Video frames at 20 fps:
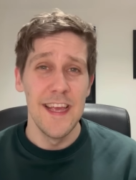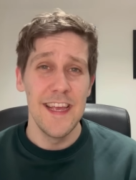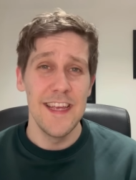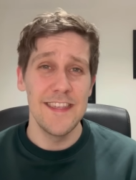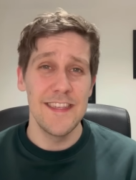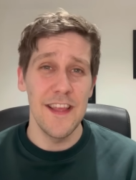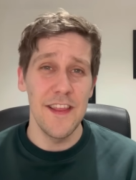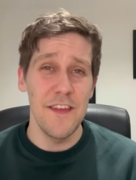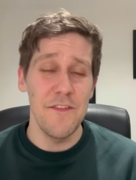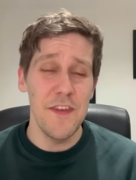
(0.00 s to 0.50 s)

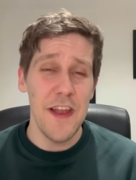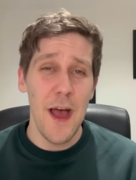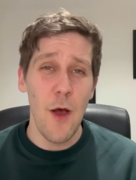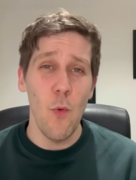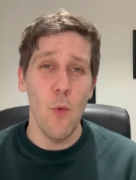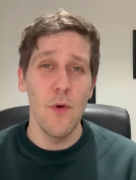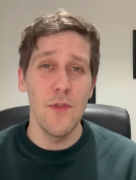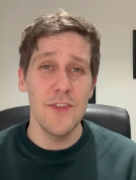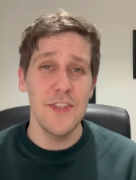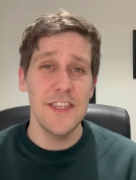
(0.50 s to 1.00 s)
is that they've
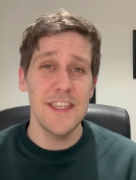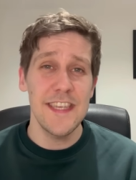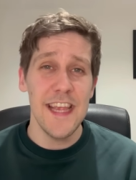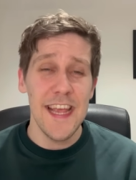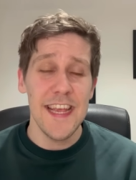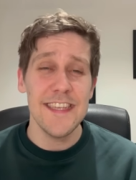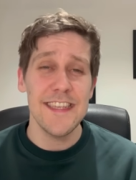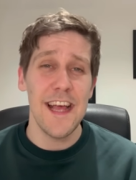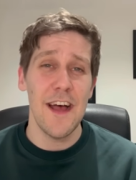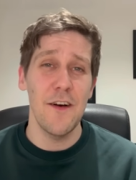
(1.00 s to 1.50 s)
now won
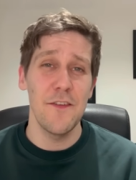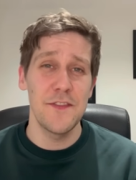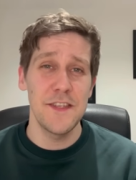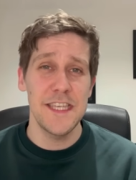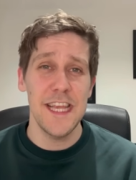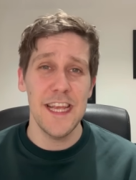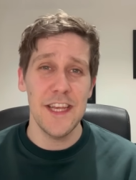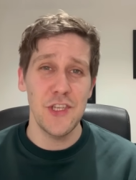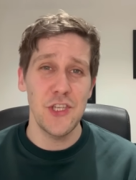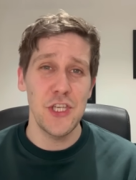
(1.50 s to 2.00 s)
6 out of
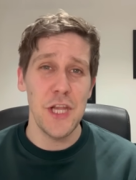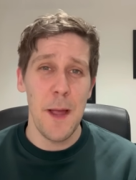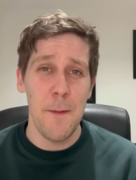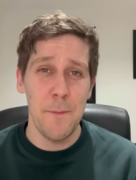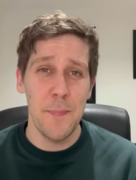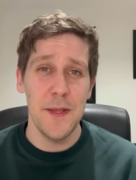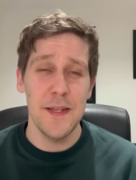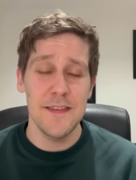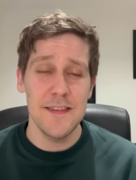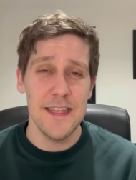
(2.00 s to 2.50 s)
6
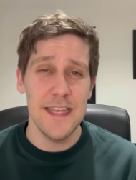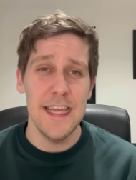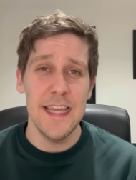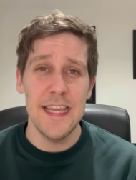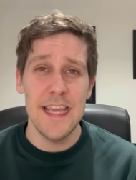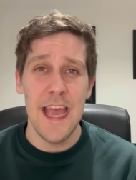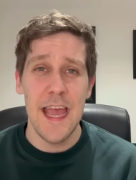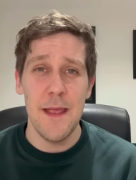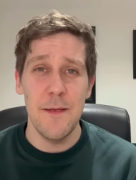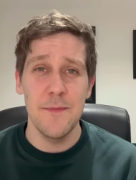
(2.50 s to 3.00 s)
Champions
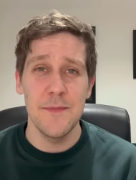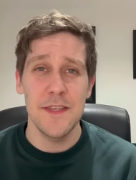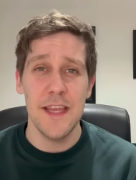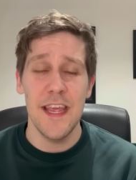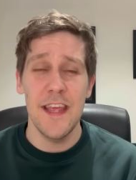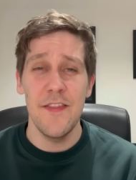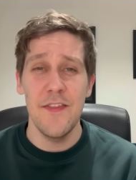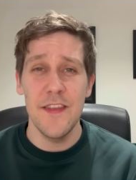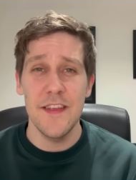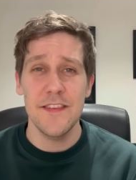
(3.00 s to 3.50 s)
League games
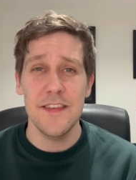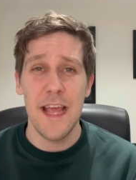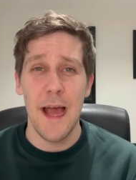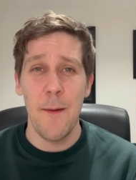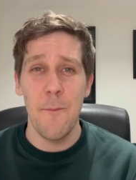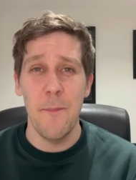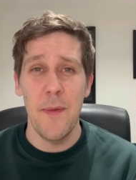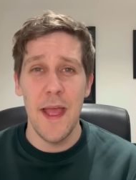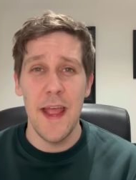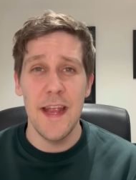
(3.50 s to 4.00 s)
in this
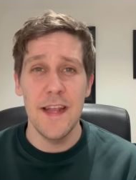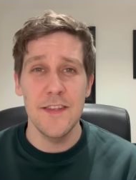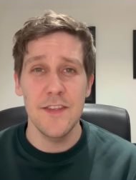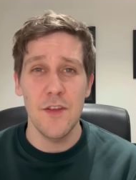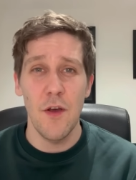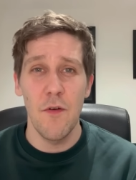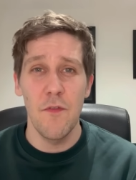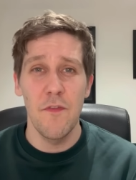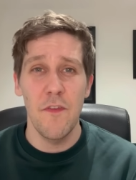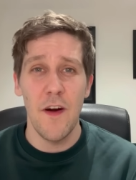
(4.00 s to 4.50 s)
campaign
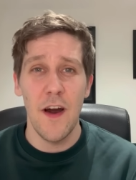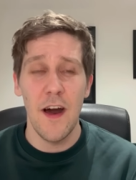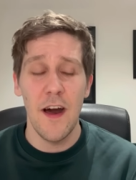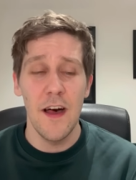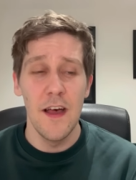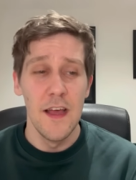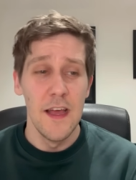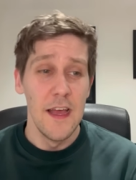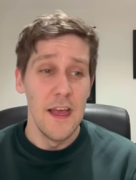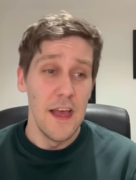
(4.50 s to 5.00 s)
so
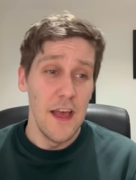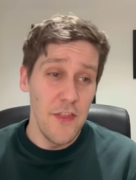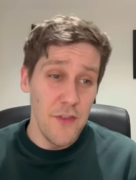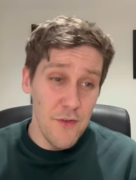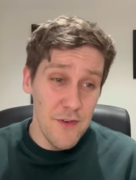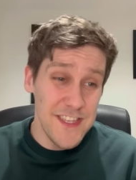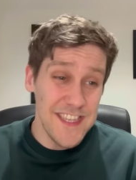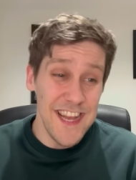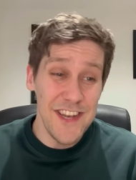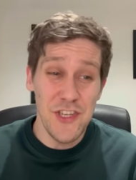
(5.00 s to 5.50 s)
far. And
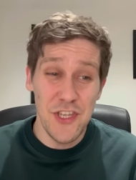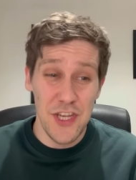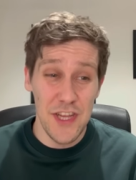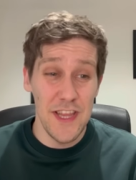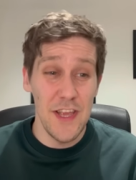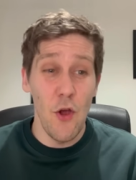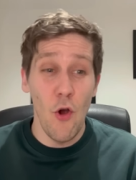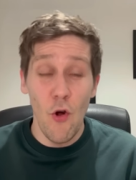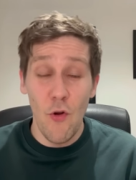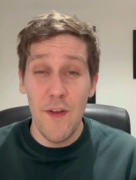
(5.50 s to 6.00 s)
they're
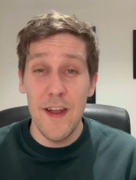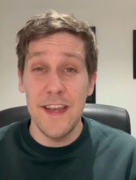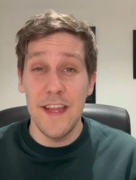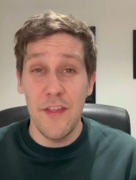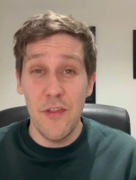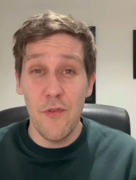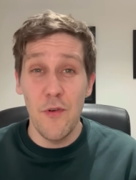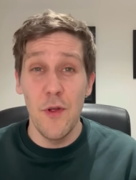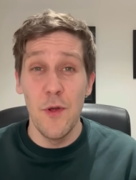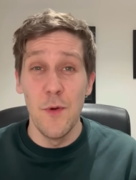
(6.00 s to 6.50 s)
essentially already
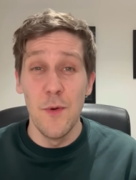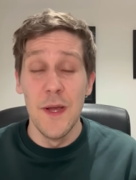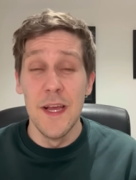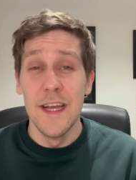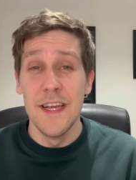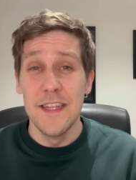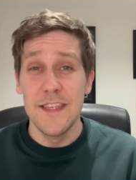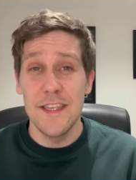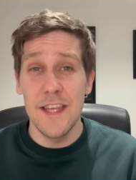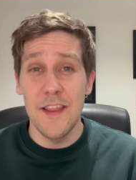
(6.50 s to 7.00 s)
through
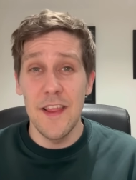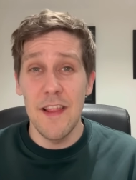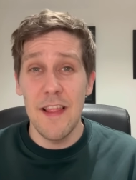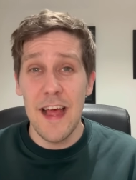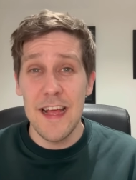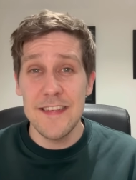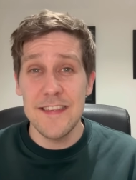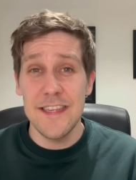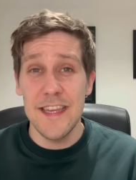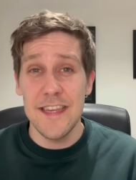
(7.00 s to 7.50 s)
to the
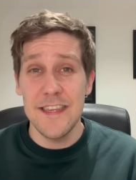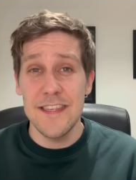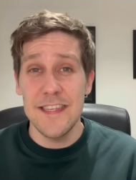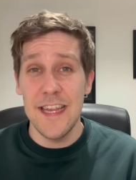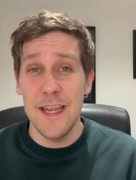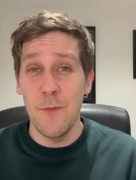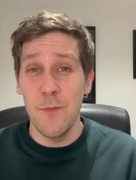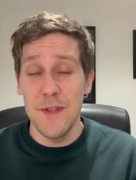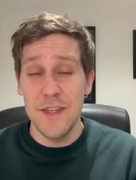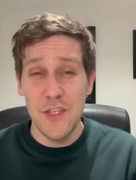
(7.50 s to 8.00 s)
last
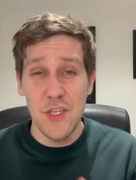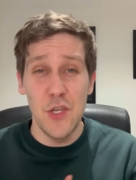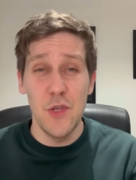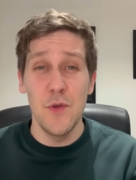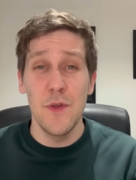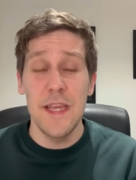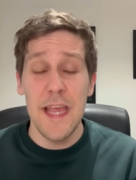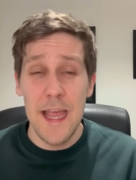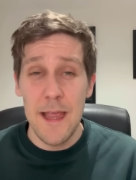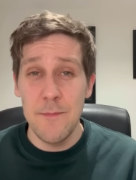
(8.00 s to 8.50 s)
16 with
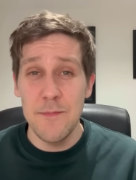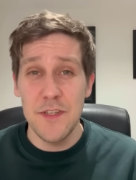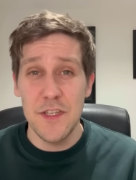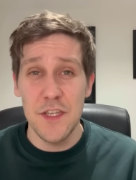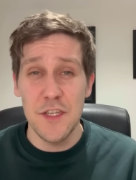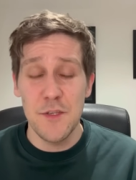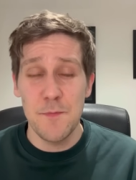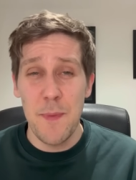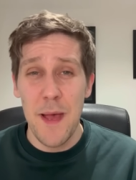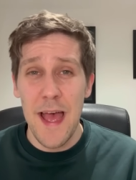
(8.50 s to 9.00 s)
2 games
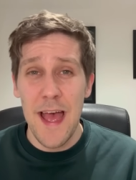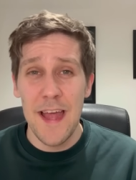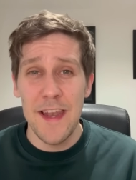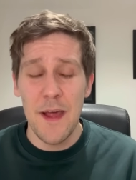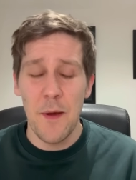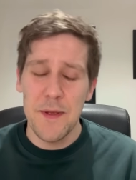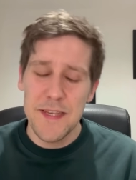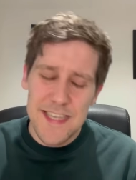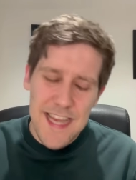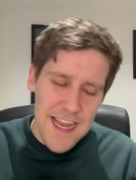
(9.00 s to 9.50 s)
to spare.
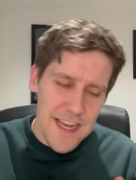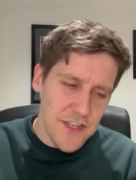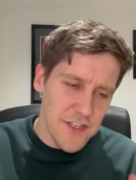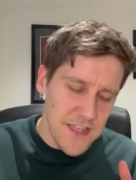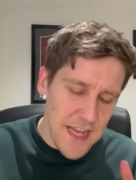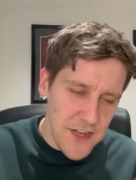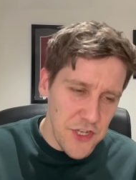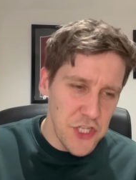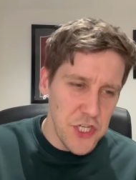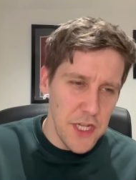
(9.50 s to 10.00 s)
Now, I say
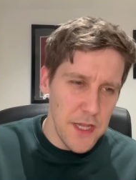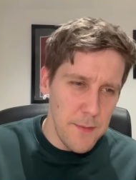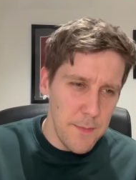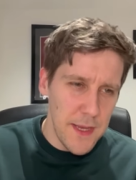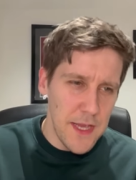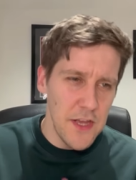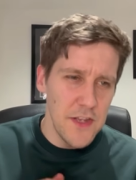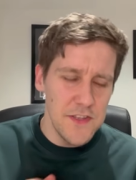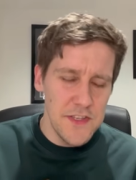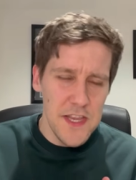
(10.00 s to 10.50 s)
essentially
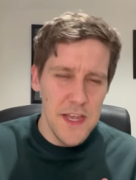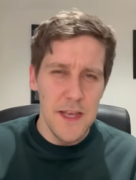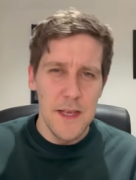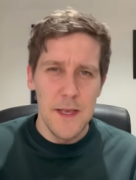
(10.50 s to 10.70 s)
because